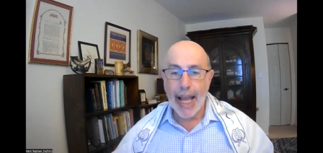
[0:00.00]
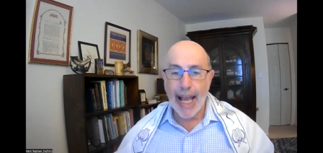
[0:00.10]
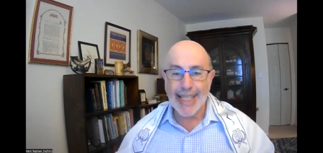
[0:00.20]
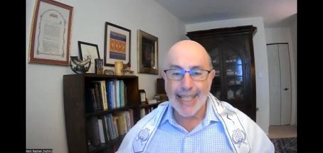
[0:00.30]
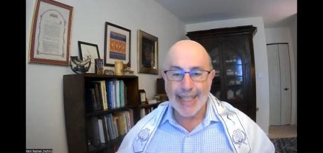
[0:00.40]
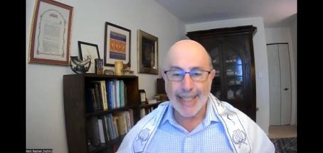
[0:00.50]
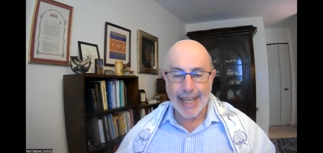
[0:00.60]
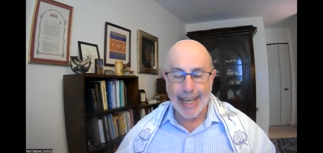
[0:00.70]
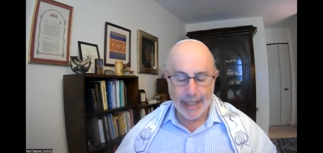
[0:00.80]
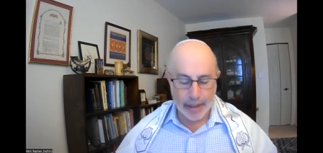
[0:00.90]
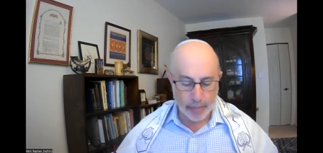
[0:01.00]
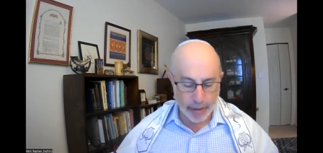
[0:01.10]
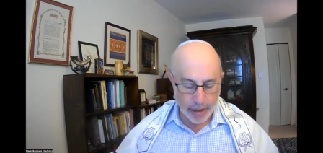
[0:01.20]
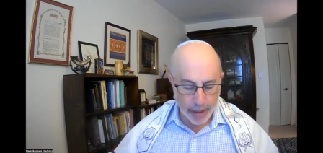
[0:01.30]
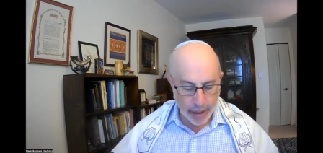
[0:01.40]
As indicated at the
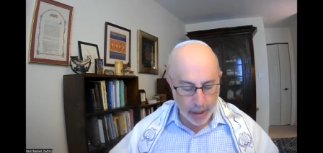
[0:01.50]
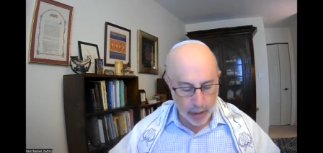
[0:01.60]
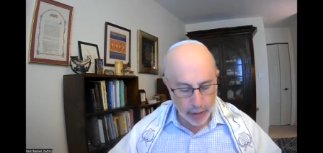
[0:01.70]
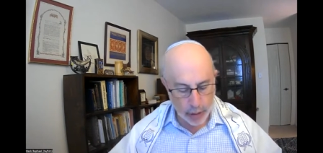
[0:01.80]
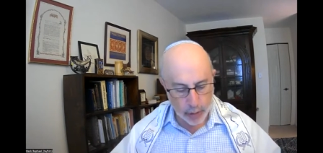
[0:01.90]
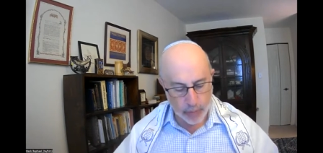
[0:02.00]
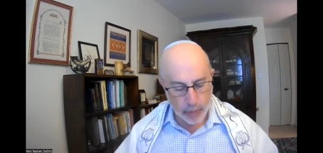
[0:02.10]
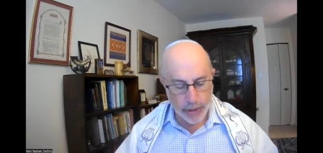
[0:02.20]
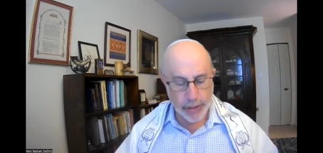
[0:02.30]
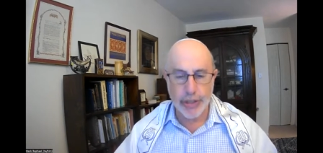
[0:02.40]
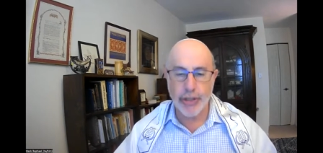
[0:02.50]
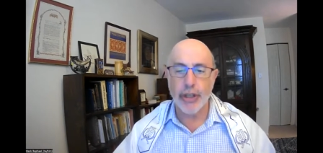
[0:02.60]
beginning, our Torah portion is